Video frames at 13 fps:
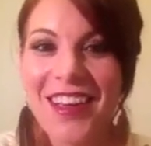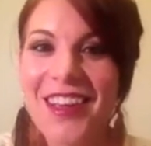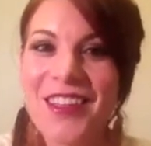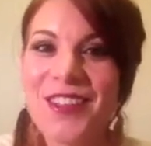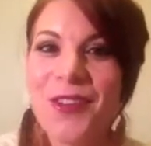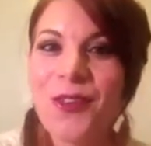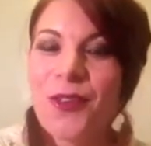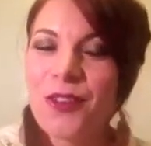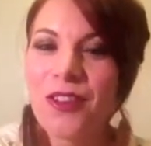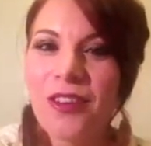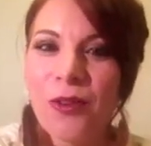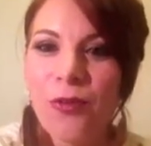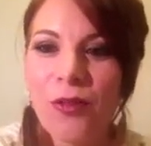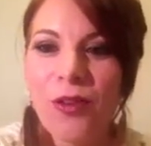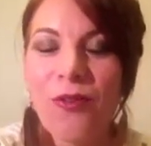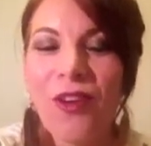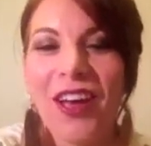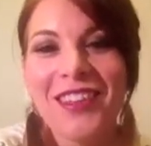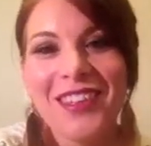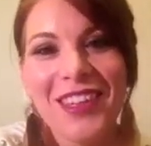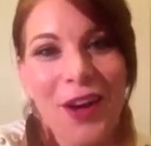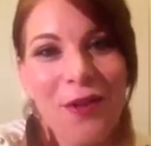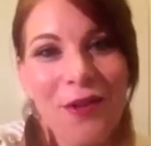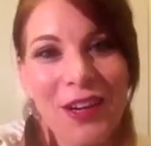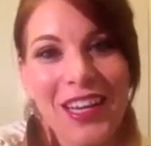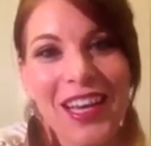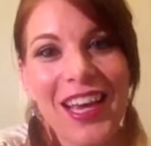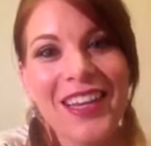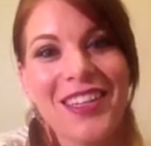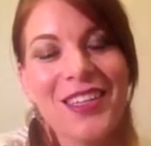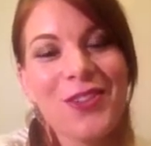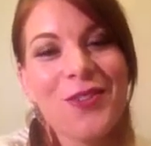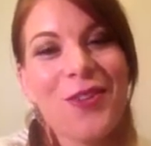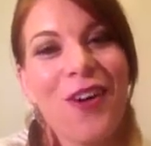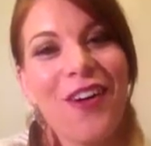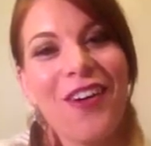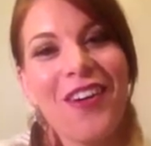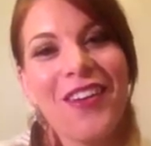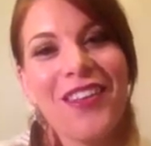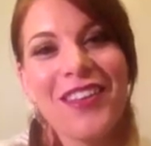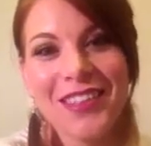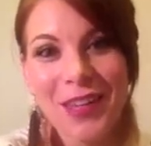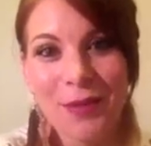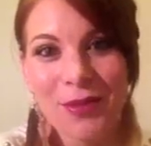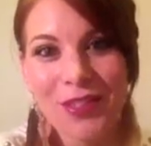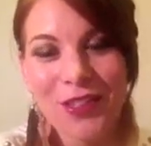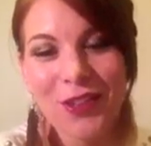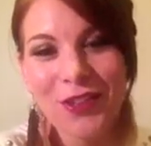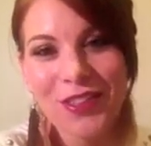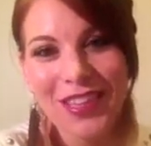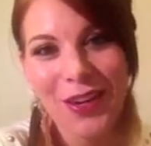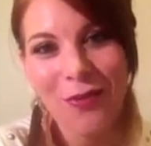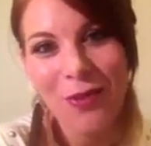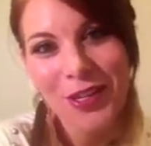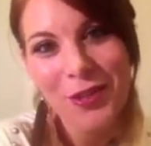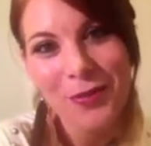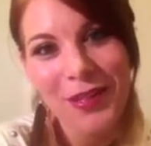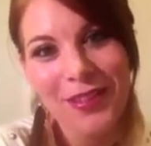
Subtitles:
So those are little fun facts, and now we're going to get into all the steps to your skin regimen.